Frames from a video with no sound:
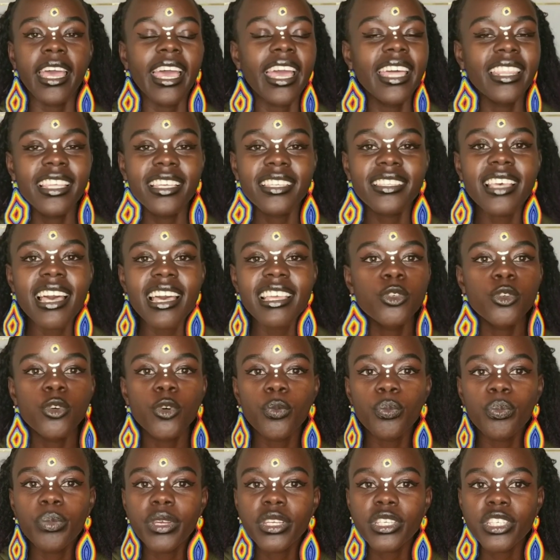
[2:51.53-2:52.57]
And this guy
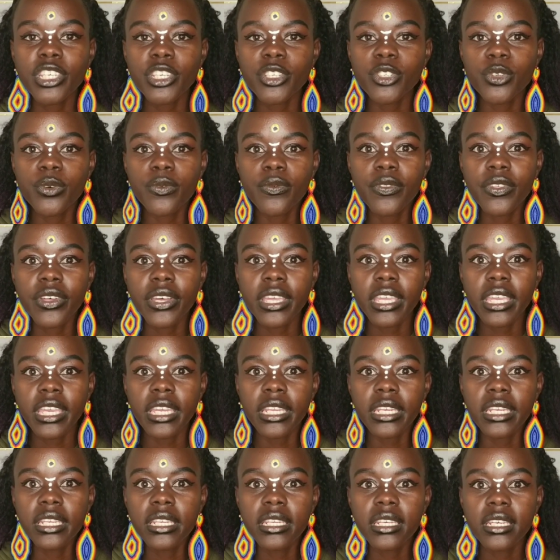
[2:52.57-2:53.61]
took pictures of the
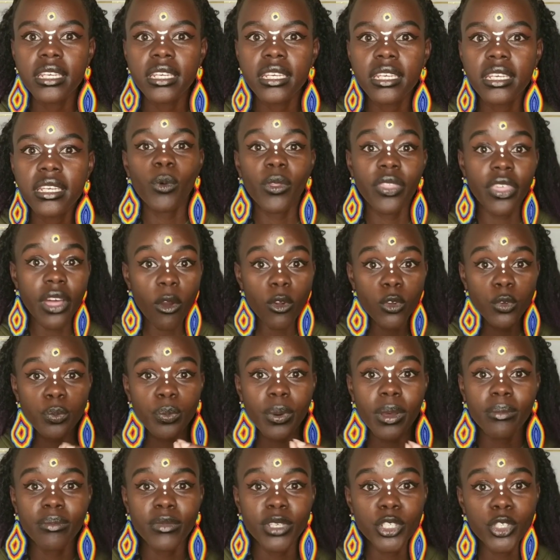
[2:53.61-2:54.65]
kid without
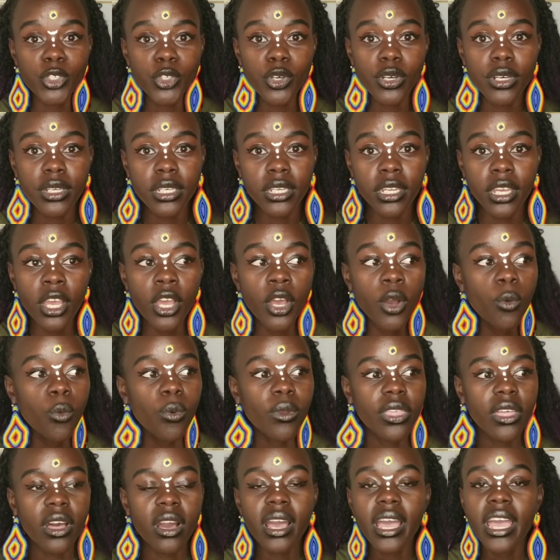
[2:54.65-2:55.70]
permission,
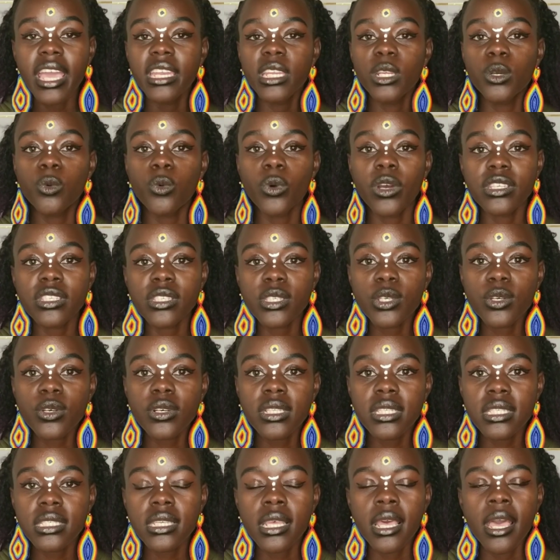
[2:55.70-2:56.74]
without any
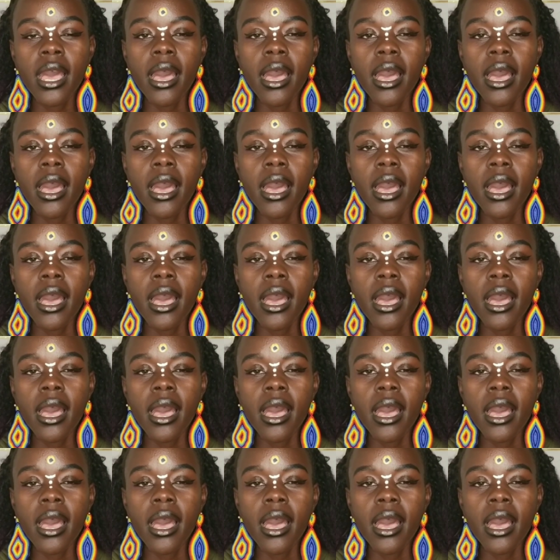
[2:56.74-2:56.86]
questions.